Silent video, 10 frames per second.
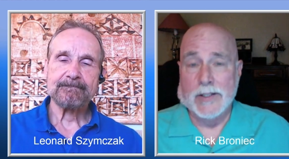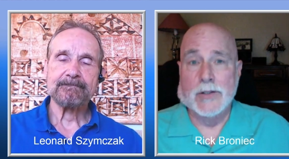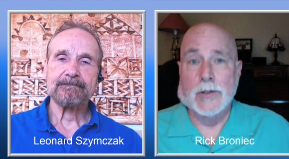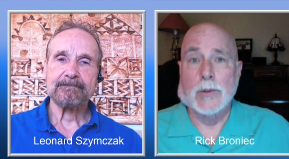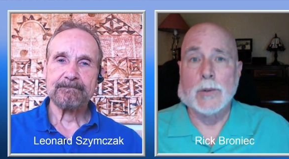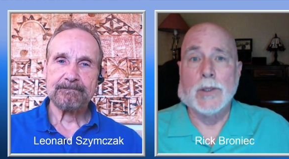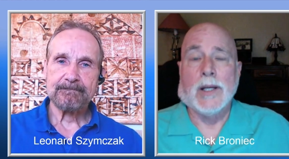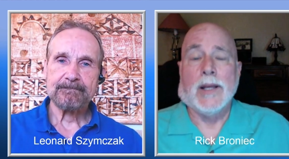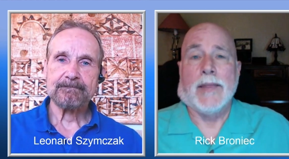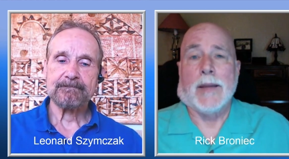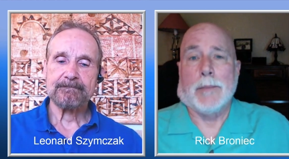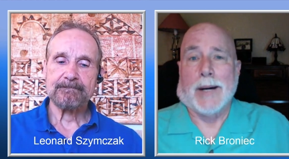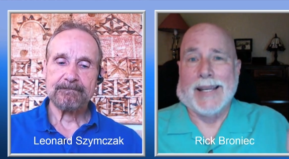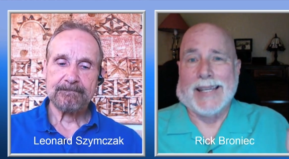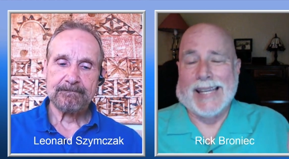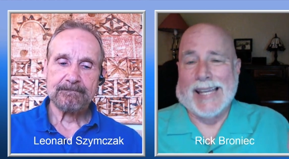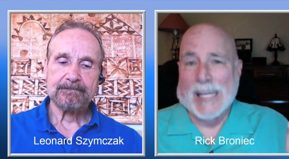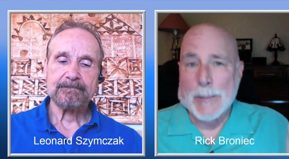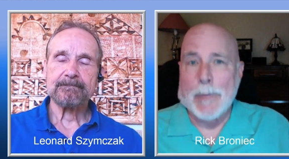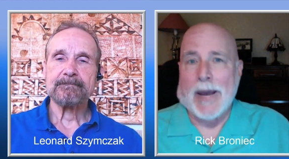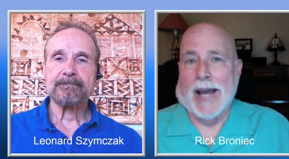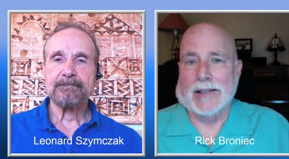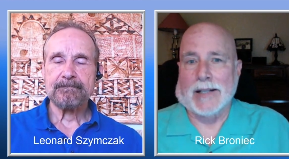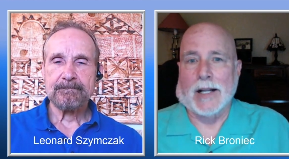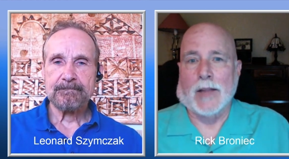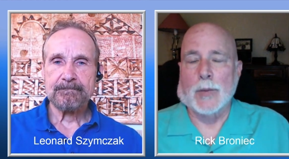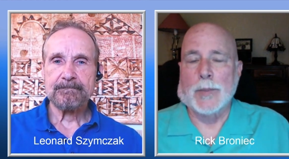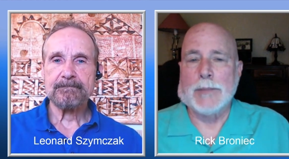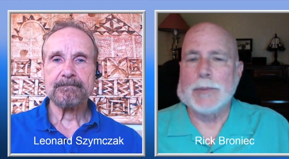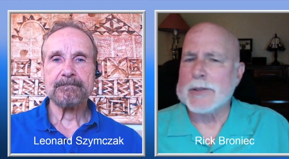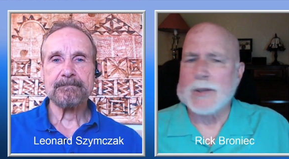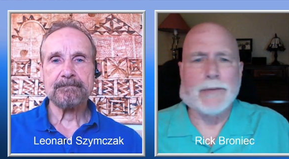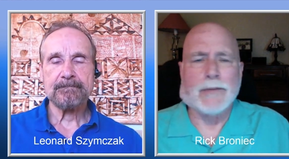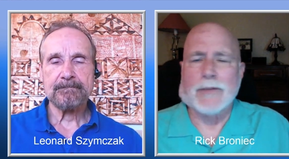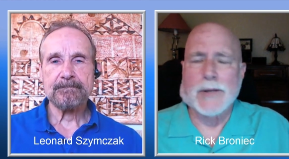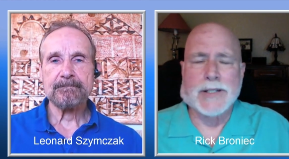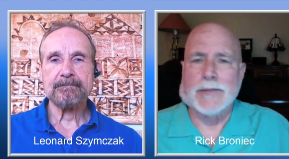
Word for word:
Speaker 1: this too, that my impact on other people is often very